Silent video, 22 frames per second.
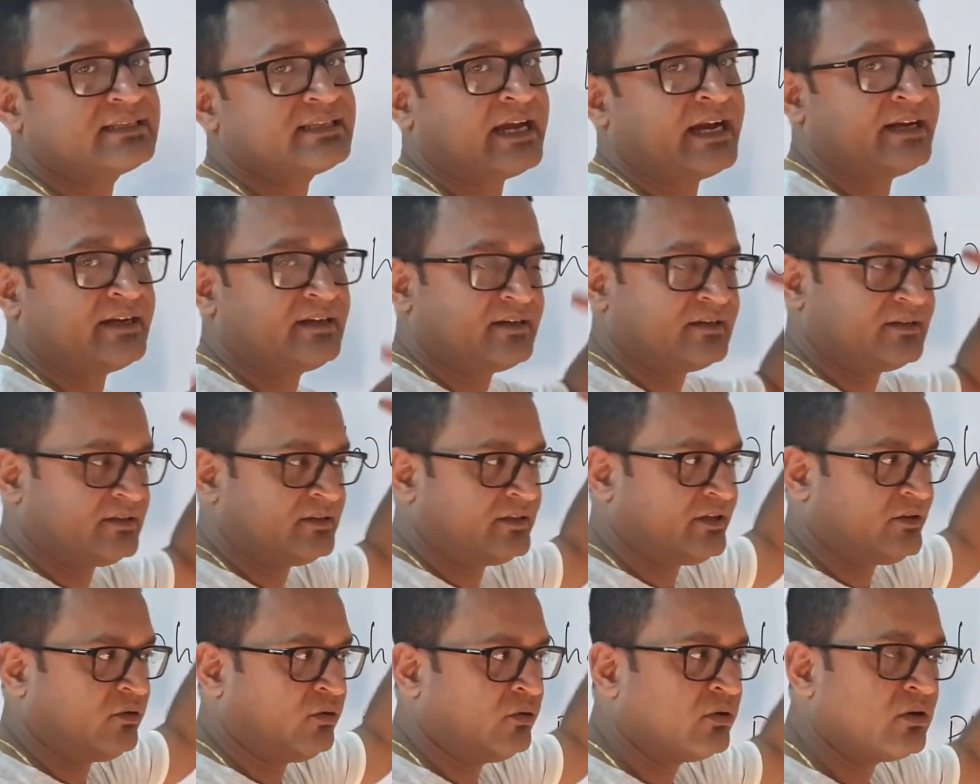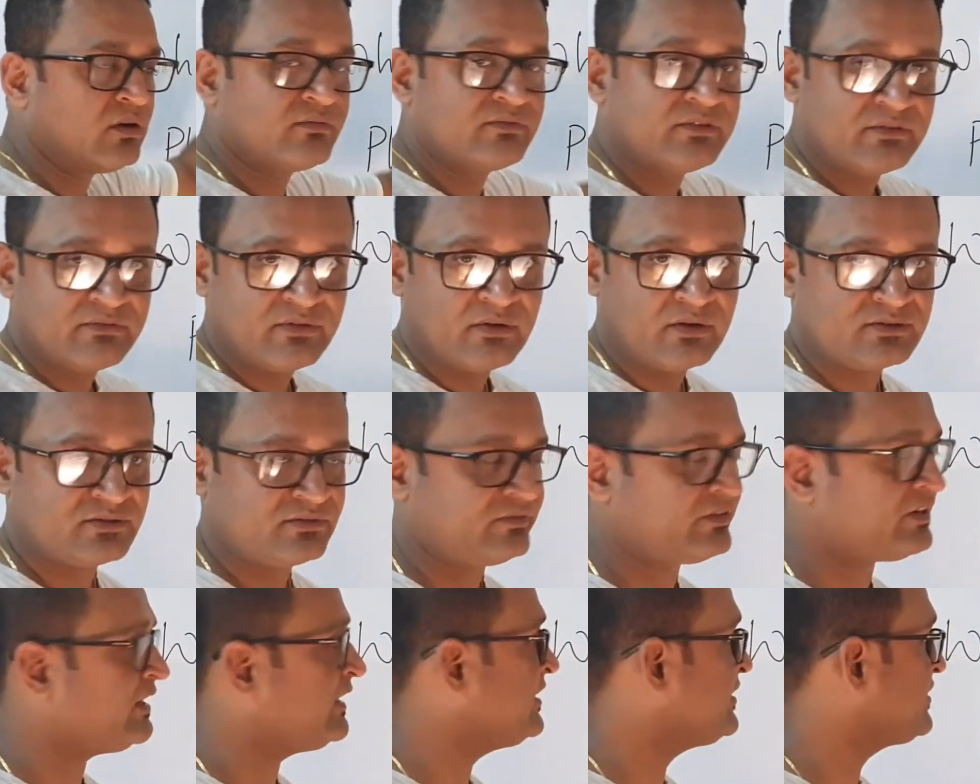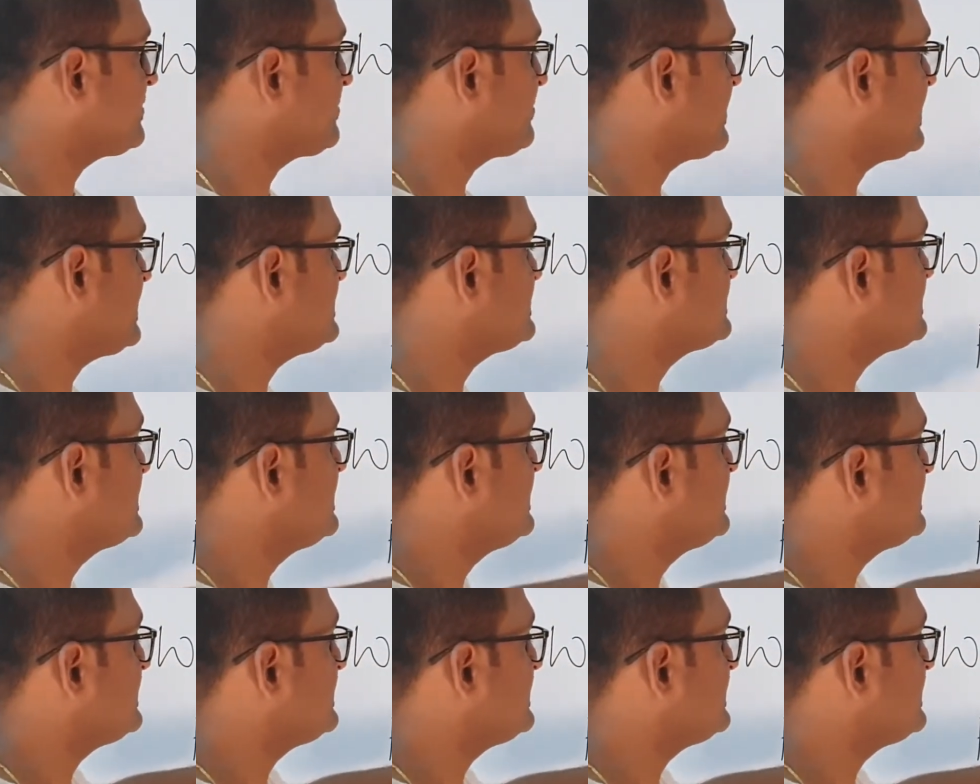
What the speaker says: and the whole of the philosophical enterprise,